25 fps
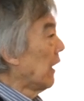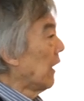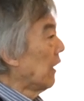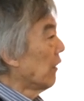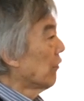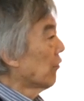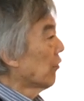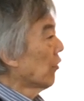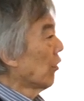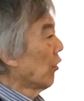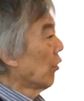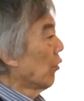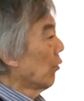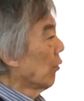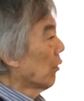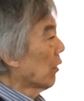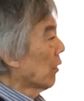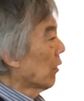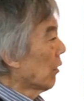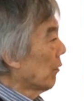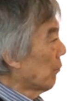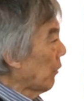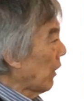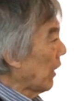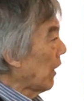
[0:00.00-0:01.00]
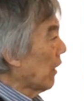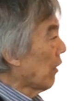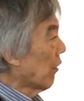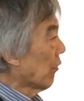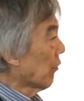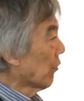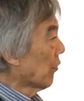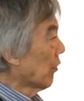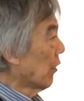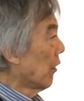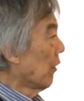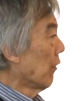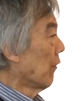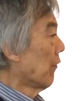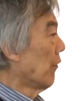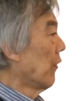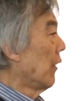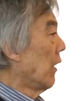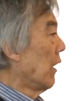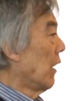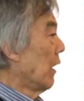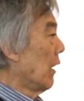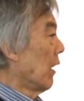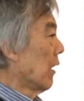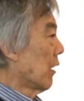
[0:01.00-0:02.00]
And so pairs of
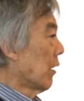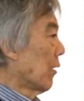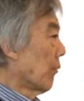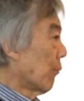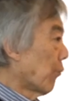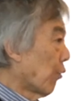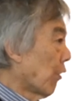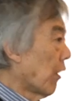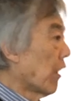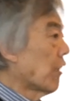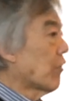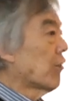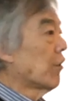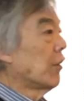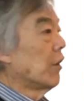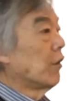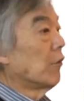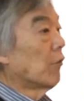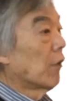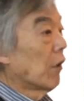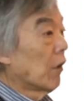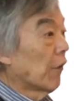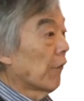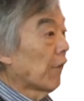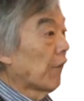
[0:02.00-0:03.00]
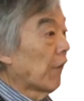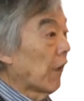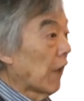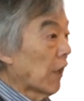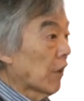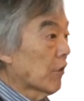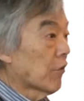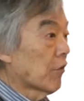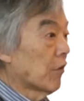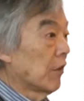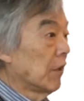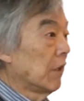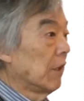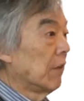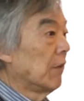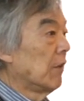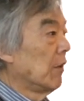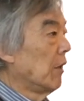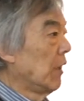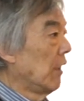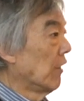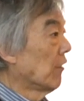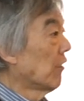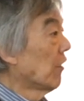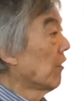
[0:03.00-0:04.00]
compression and rarefaction
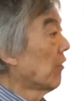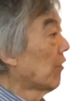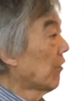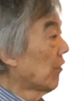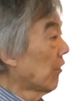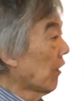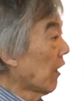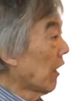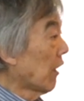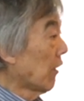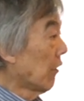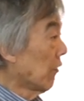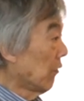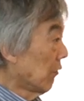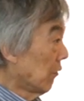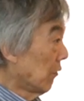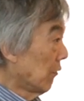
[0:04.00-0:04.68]
is a cycle.